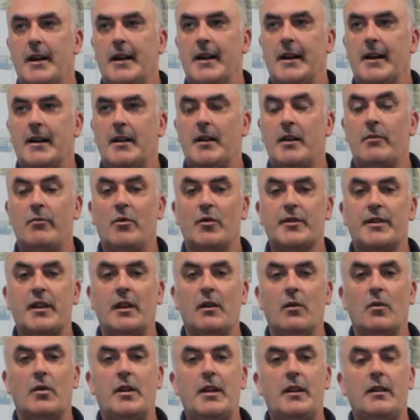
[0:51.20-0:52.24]
And I'm also
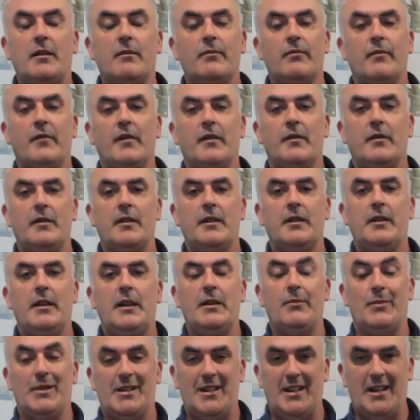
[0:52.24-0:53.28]
looking
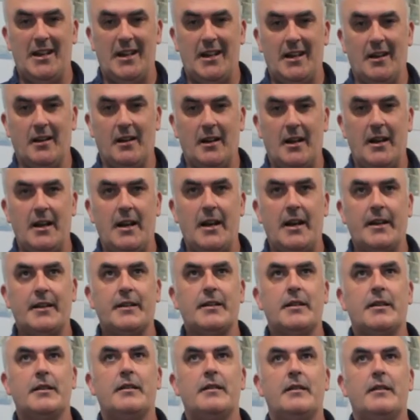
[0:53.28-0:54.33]
in particular at